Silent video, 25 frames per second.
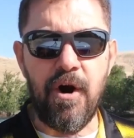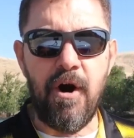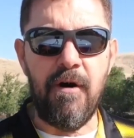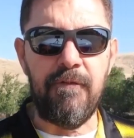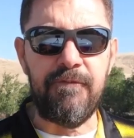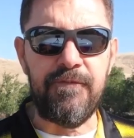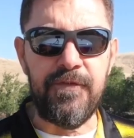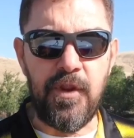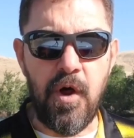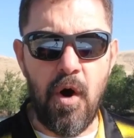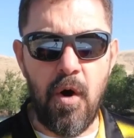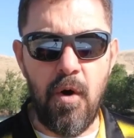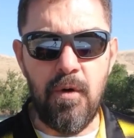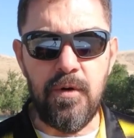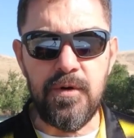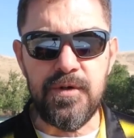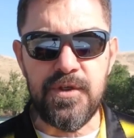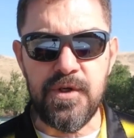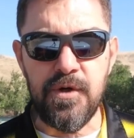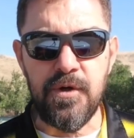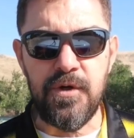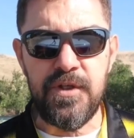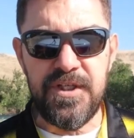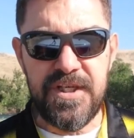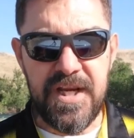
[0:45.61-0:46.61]
of those
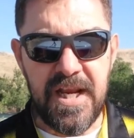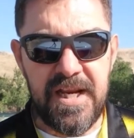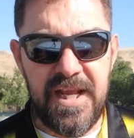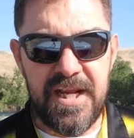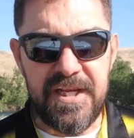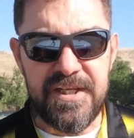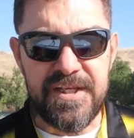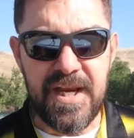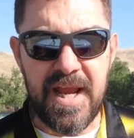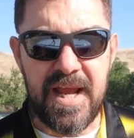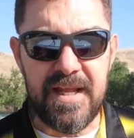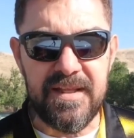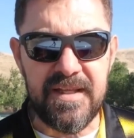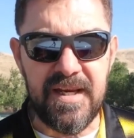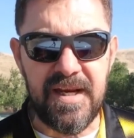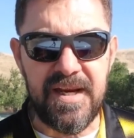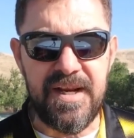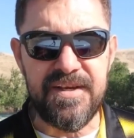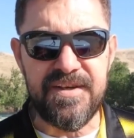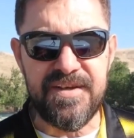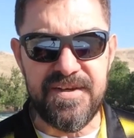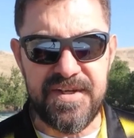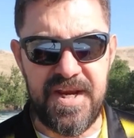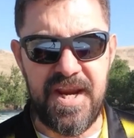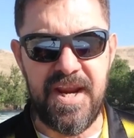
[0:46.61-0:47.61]
who diligently
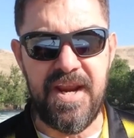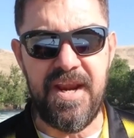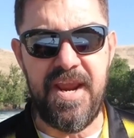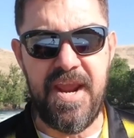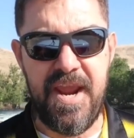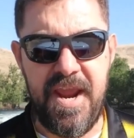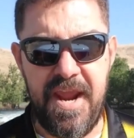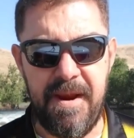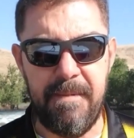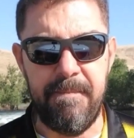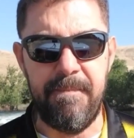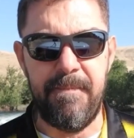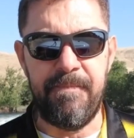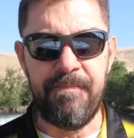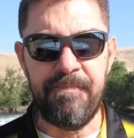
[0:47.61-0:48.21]
seek Him.